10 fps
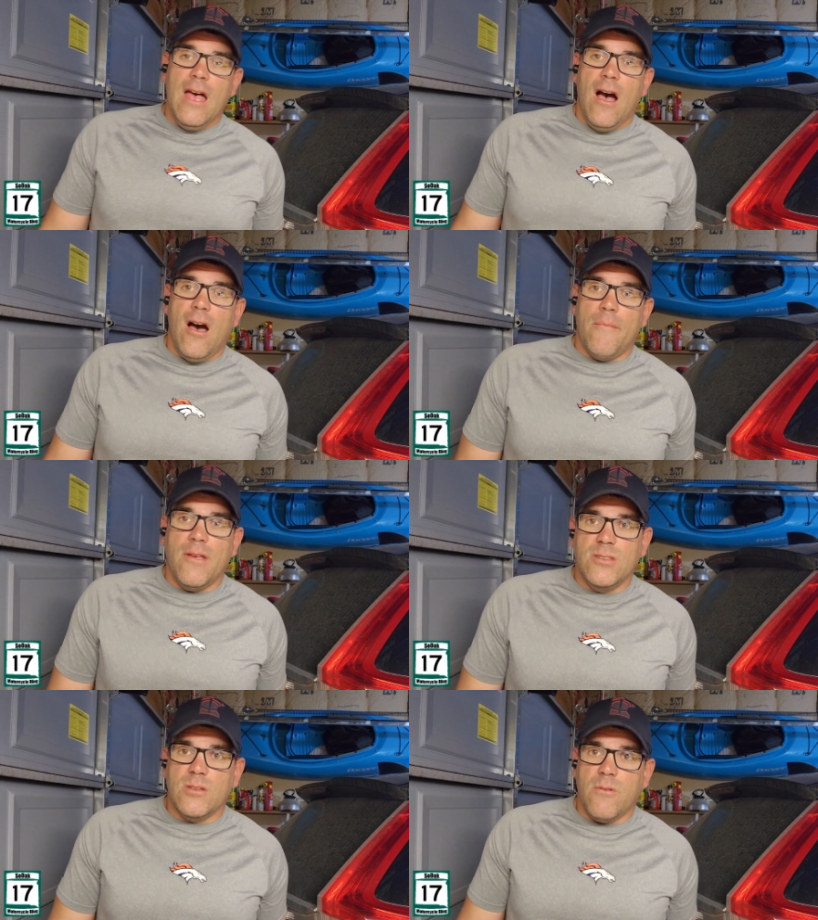Um,
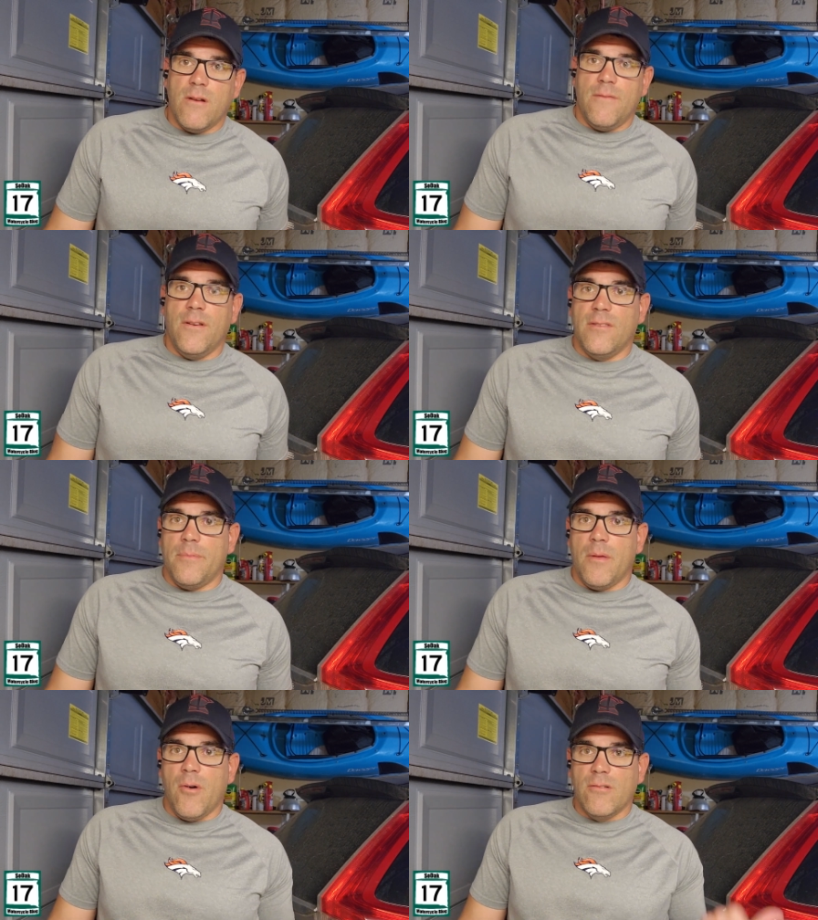usually where it fills
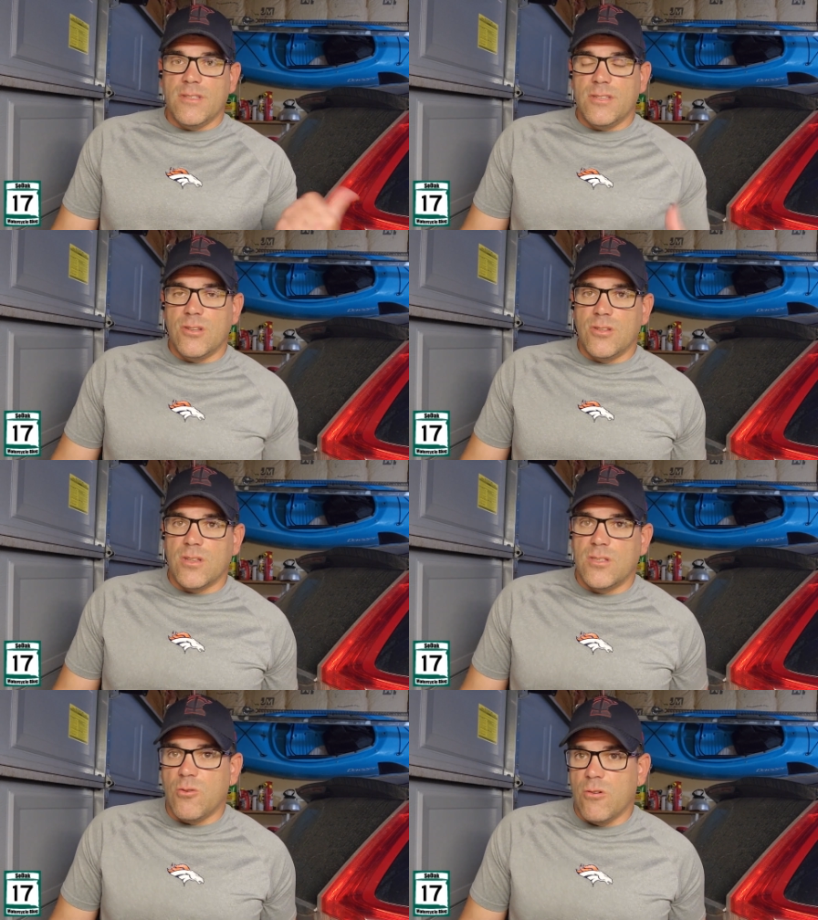up the most is
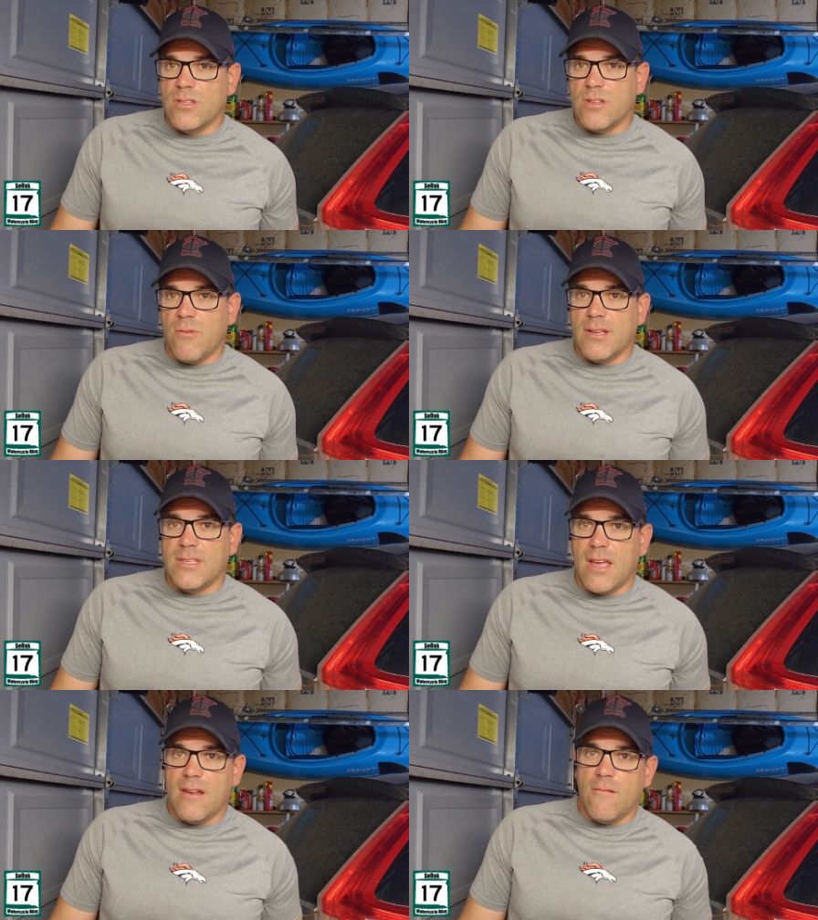usually towards the
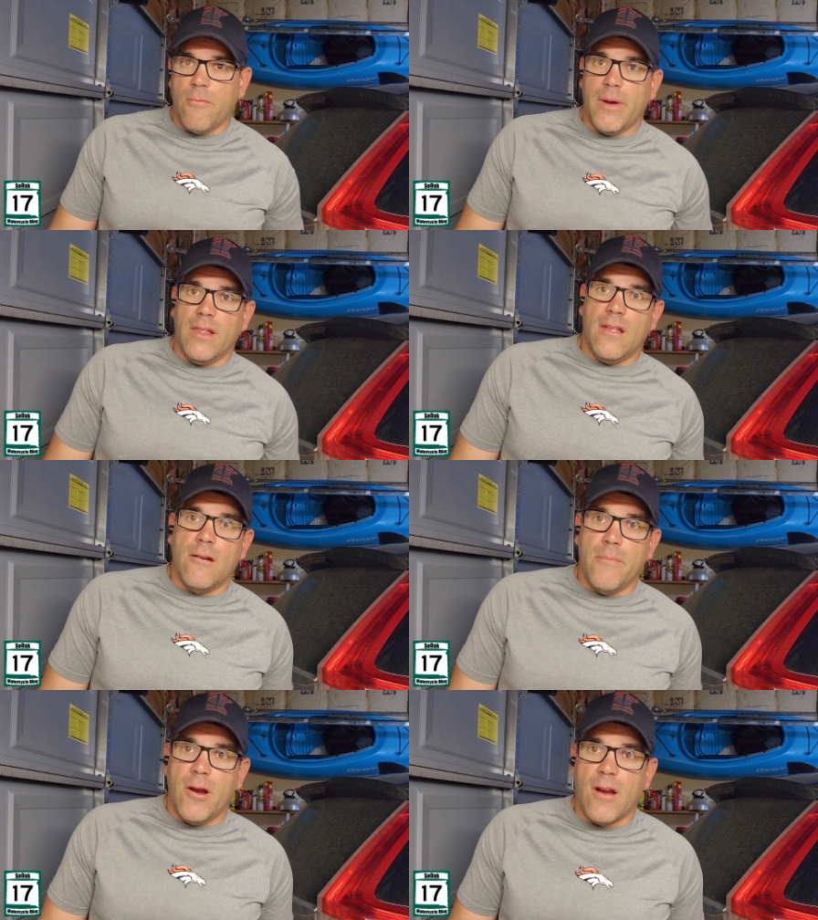west end over by the
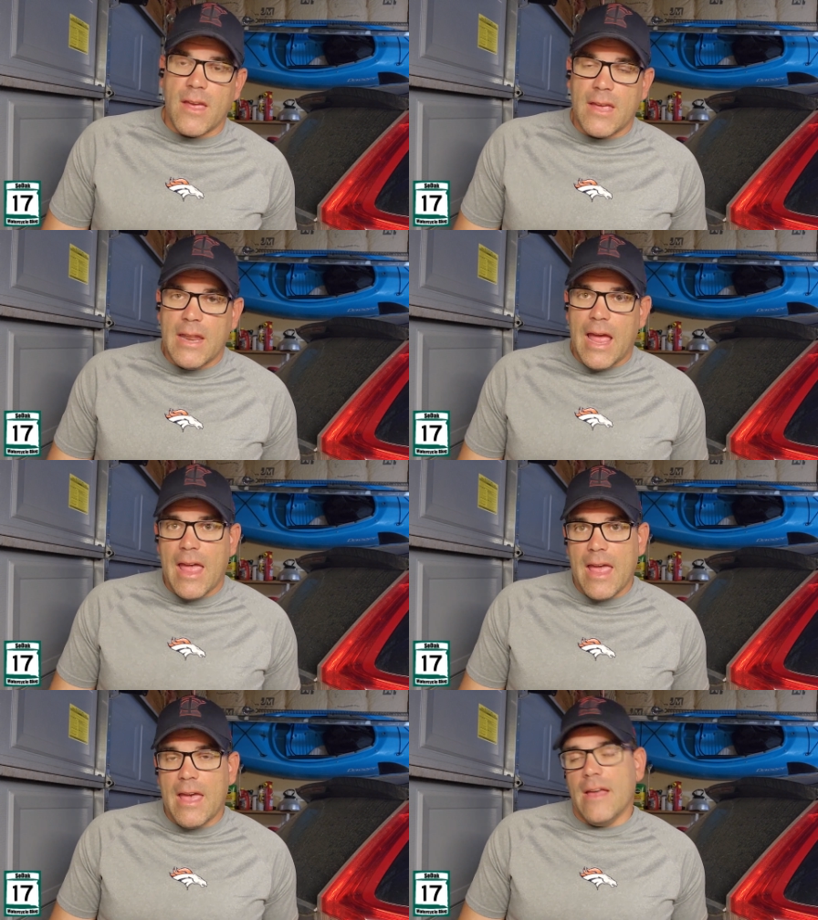Loud American
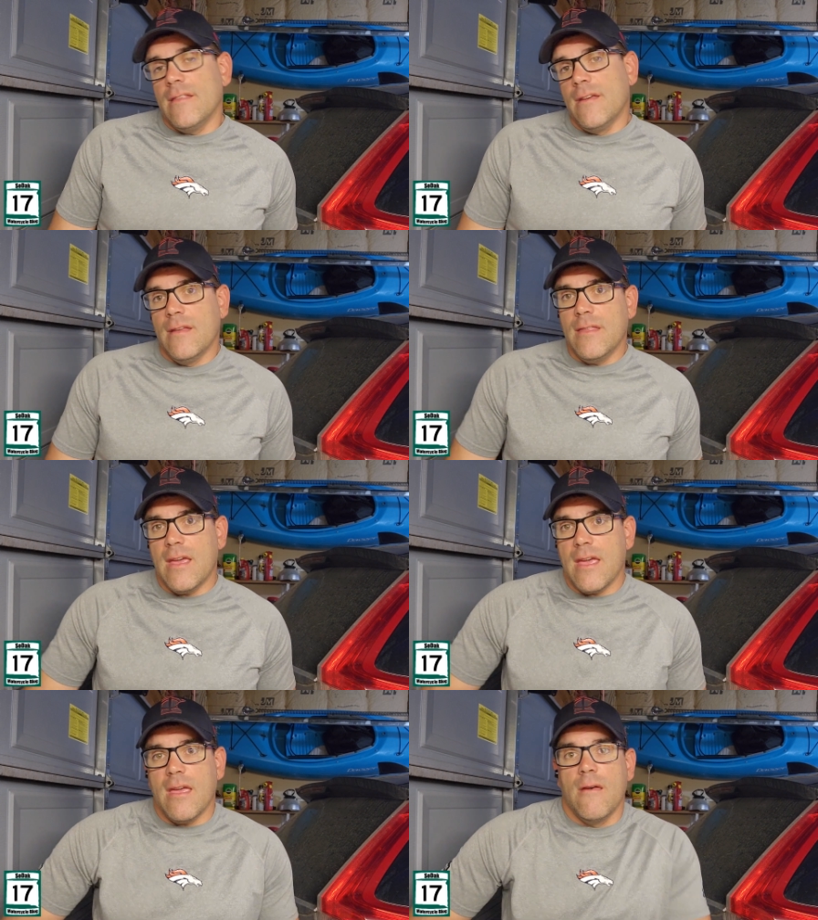and
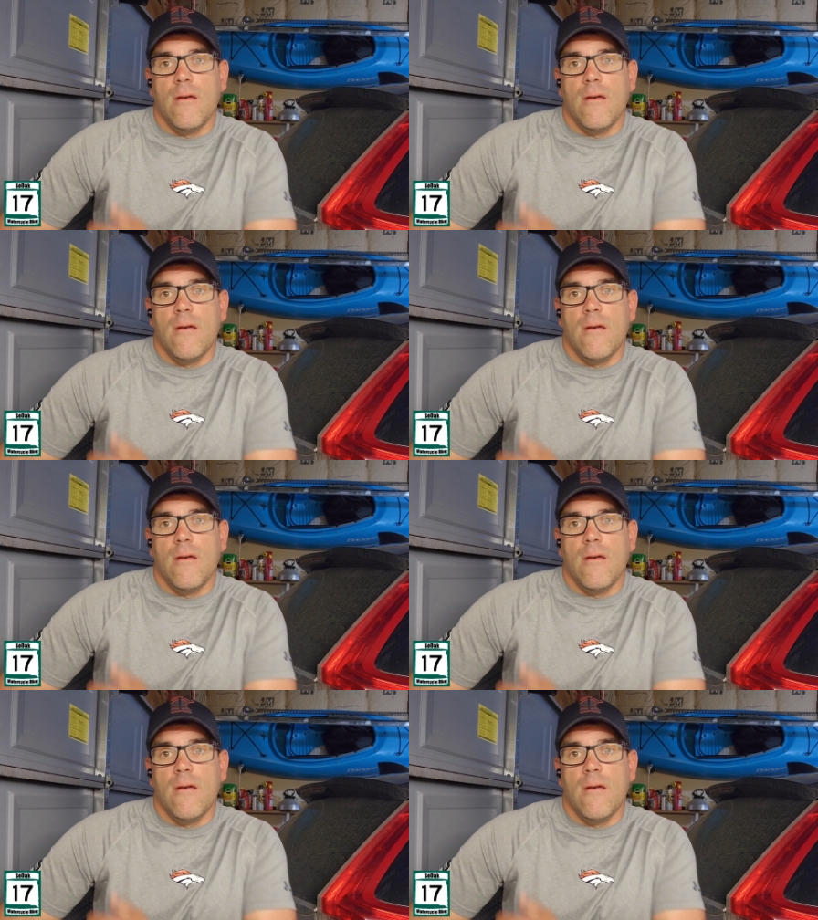the,